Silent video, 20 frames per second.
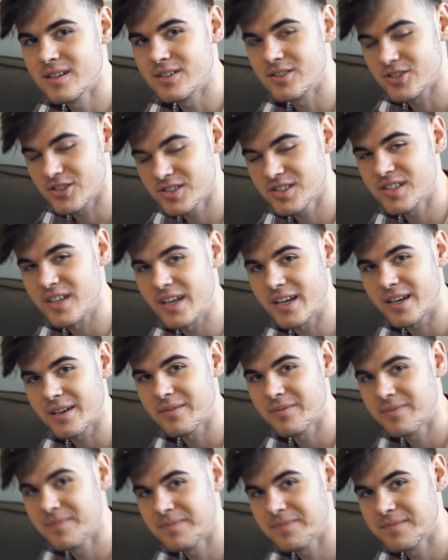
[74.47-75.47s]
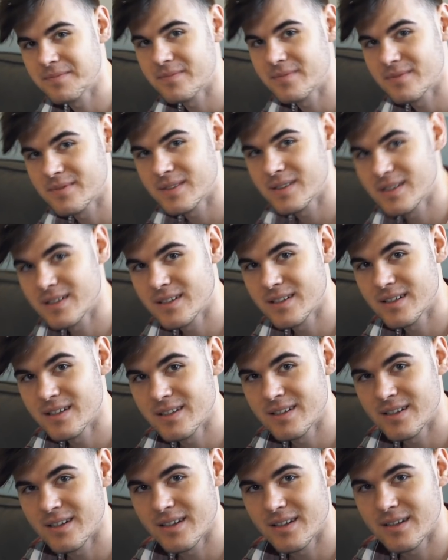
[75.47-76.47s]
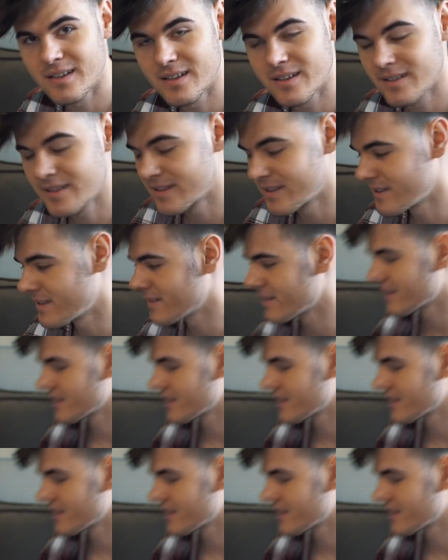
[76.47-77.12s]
Just saying. This looks sick. Alright, Dave,